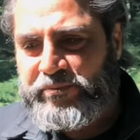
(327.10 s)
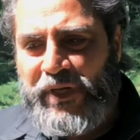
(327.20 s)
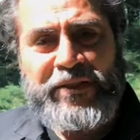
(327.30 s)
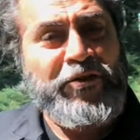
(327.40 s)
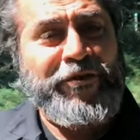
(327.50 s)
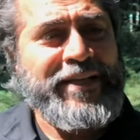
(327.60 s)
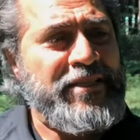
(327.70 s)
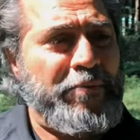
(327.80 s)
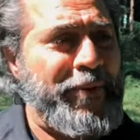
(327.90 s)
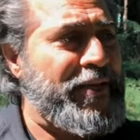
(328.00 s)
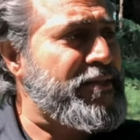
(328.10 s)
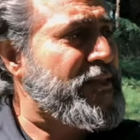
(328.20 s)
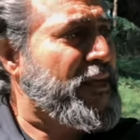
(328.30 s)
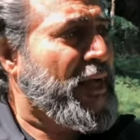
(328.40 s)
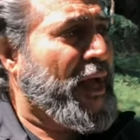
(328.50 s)
the risk because
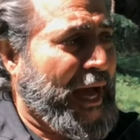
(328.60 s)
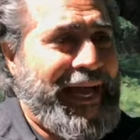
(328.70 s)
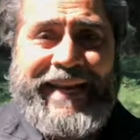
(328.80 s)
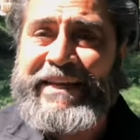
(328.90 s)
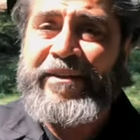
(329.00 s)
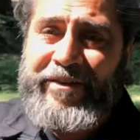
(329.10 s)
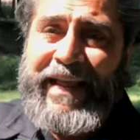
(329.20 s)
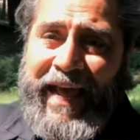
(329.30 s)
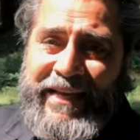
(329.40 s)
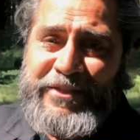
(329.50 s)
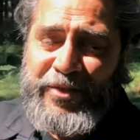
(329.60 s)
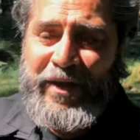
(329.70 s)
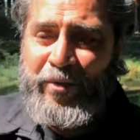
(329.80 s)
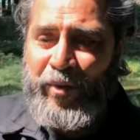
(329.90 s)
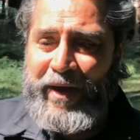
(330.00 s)
I later realized
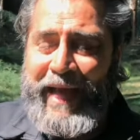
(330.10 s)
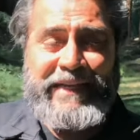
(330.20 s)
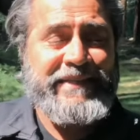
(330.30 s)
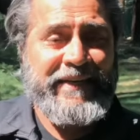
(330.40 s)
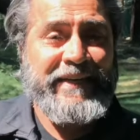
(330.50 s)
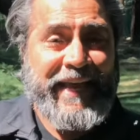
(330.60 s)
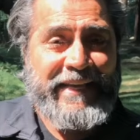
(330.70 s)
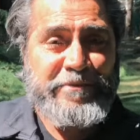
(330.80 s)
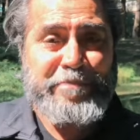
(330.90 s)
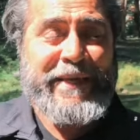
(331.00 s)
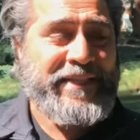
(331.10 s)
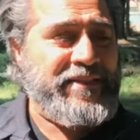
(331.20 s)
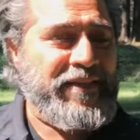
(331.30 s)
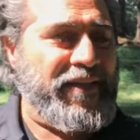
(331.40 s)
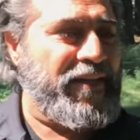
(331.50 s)
what an accident case means
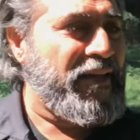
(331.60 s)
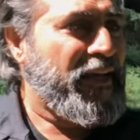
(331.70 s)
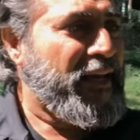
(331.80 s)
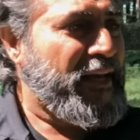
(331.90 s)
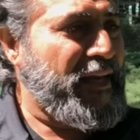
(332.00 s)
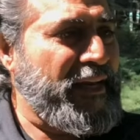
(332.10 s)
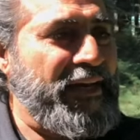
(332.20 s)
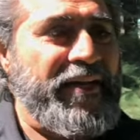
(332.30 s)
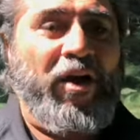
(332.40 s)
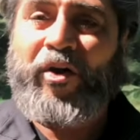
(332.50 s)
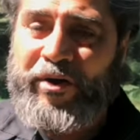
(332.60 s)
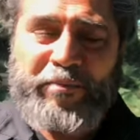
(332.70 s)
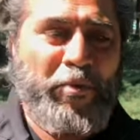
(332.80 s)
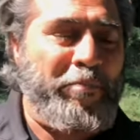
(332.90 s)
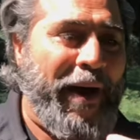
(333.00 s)
in, in India or in
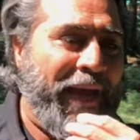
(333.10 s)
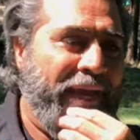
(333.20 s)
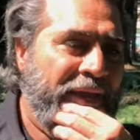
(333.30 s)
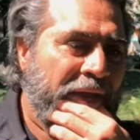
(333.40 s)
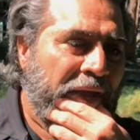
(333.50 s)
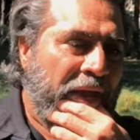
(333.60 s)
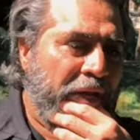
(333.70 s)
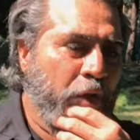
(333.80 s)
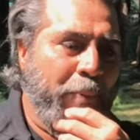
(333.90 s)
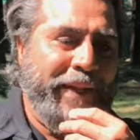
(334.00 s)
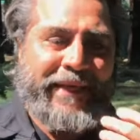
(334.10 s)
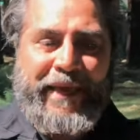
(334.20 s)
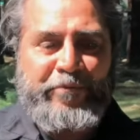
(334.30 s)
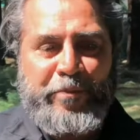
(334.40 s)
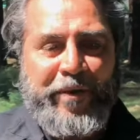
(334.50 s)
Mumbai. Nobody
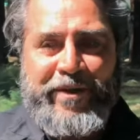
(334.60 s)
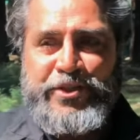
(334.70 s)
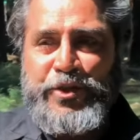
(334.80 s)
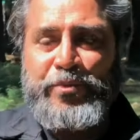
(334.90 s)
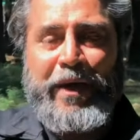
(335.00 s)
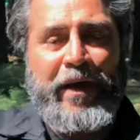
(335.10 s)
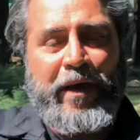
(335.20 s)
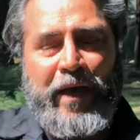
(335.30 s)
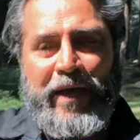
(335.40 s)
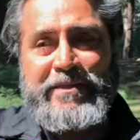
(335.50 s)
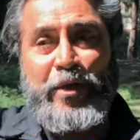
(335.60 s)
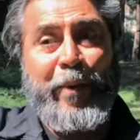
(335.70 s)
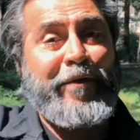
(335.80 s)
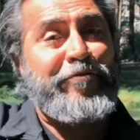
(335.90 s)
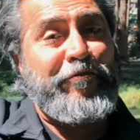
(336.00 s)
came to my rescue until
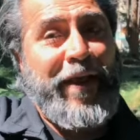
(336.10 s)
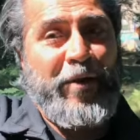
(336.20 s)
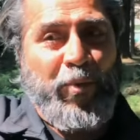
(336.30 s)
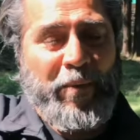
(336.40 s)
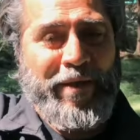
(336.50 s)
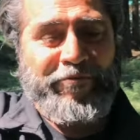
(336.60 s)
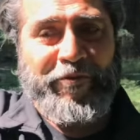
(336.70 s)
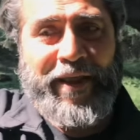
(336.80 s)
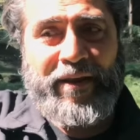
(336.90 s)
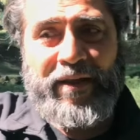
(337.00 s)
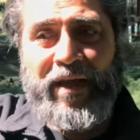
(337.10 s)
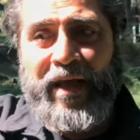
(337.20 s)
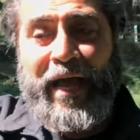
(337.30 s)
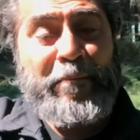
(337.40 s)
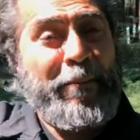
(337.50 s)
my friend, one of my friend,
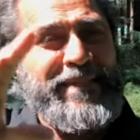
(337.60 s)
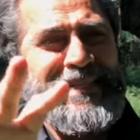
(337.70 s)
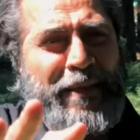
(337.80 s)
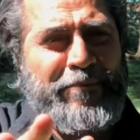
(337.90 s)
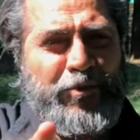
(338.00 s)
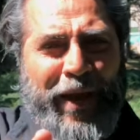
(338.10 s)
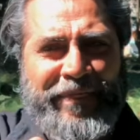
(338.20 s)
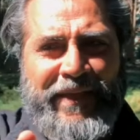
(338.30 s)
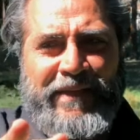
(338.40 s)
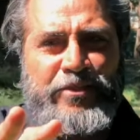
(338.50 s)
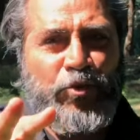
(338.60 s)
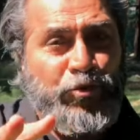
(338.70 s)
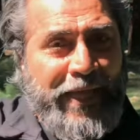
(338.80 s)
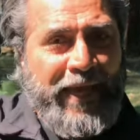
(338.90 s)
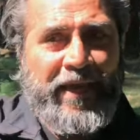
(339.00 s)
I remember his name, I think it's Uday,